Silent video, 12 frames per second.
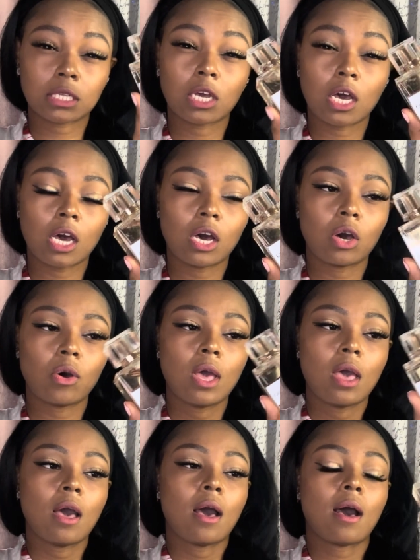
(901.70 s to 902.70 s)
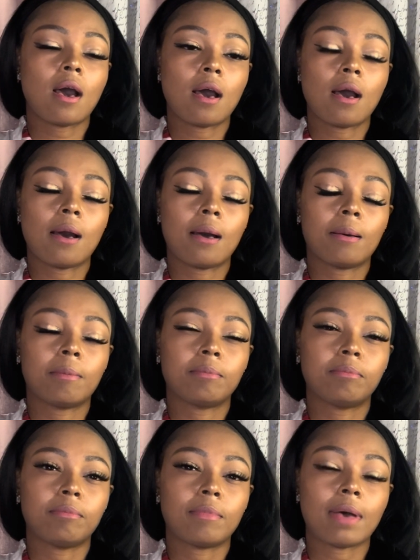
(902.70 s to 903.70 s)
ago,
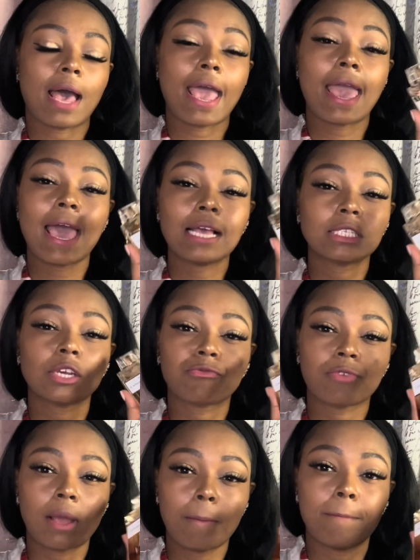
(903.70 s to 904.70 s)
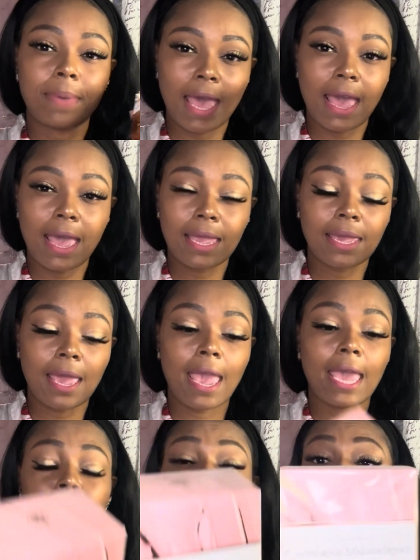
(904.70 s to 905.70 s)
I had to run back
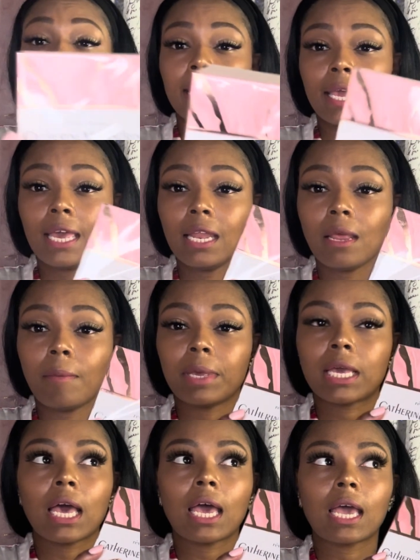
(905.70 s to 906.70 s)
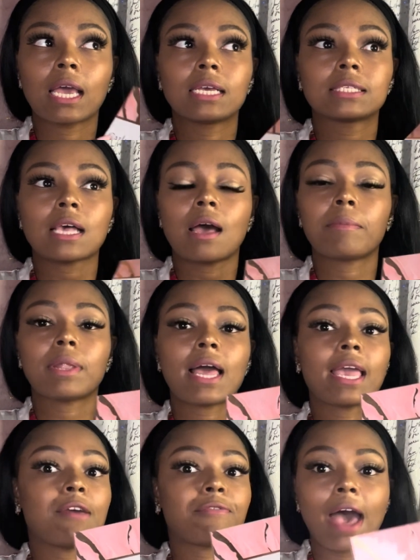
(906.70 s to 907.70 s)
and get it because I'm
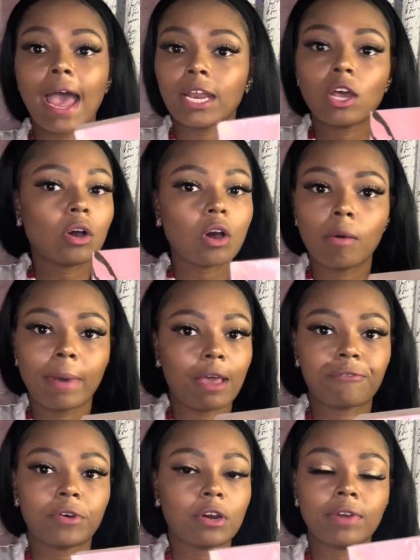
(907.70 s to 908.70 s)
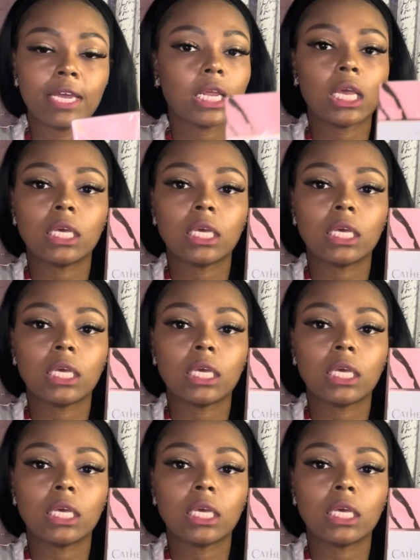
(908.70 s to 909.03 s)
like, if I don't go back for it,